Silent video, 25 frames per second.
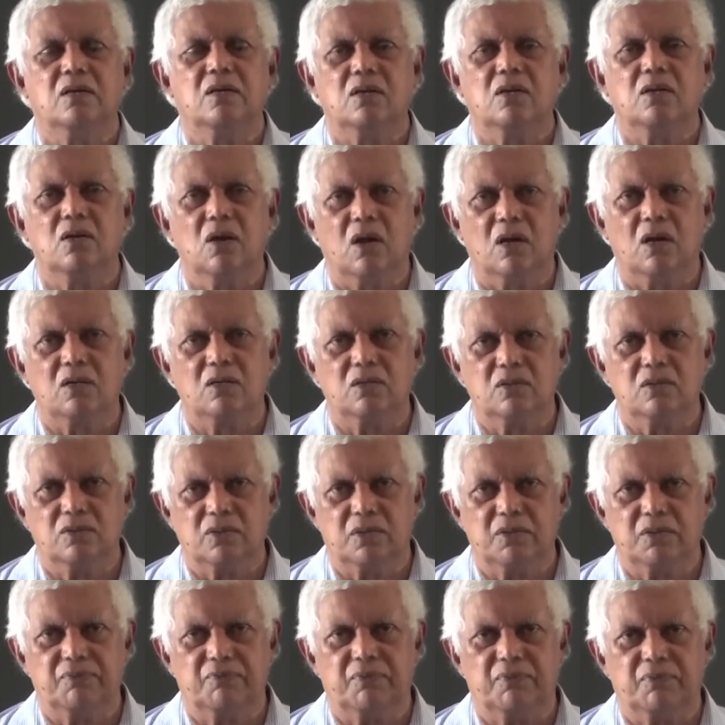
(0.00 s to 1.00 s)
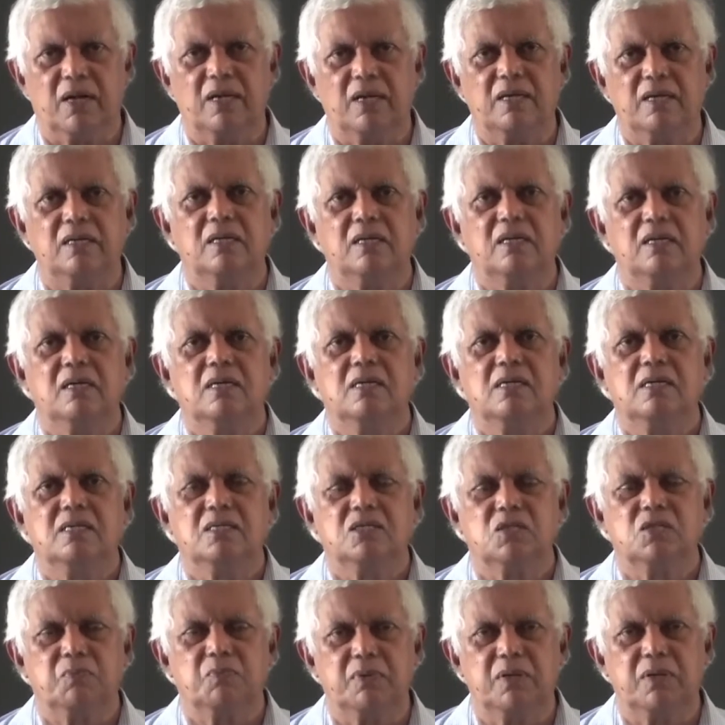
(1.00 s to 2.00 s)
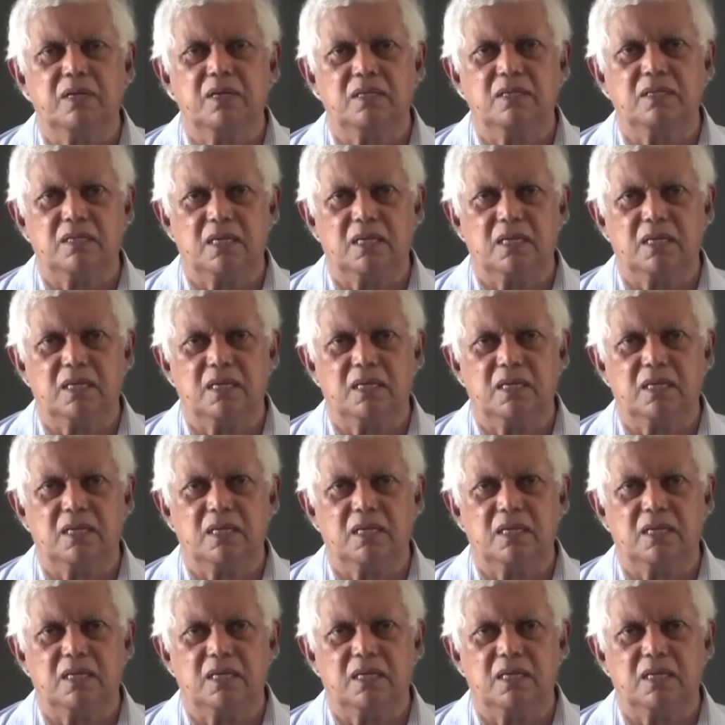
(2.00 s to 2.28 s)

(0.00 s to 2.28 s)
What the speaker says: God glorifying, spirit